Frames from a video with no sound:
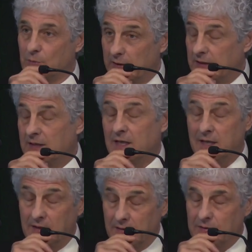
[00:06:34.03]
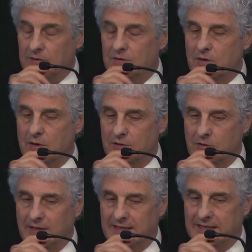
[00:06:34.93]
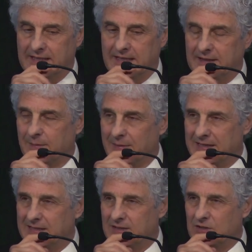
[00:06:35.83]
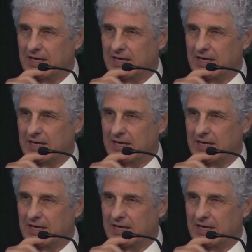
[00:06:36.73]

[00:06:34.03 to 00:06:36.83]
we and others are trying to get the message